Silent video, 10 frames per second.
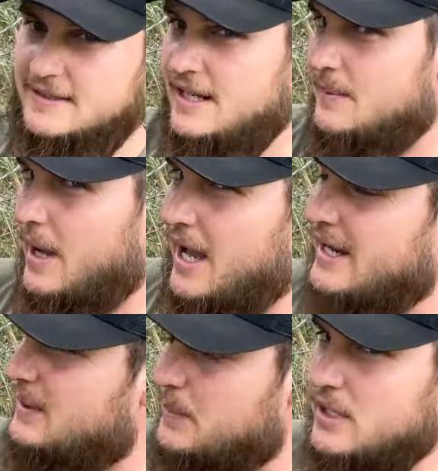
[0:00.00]
sitting
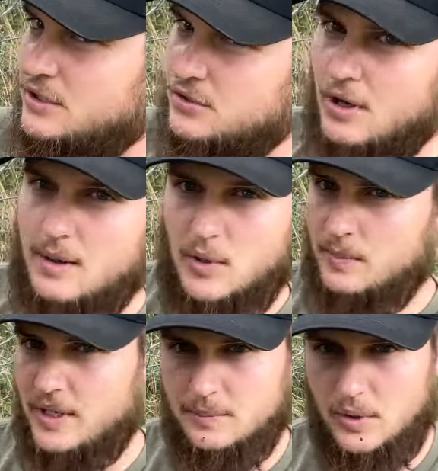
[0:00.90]
behind a big shrub or a
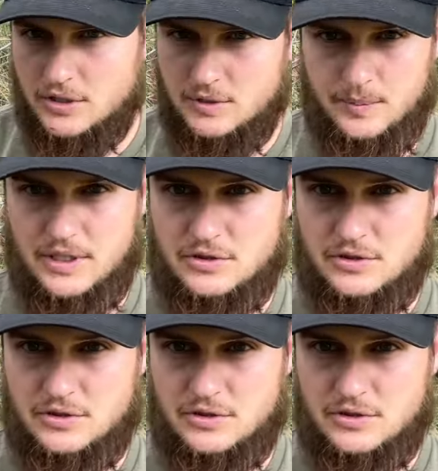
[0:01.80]
big bush, a big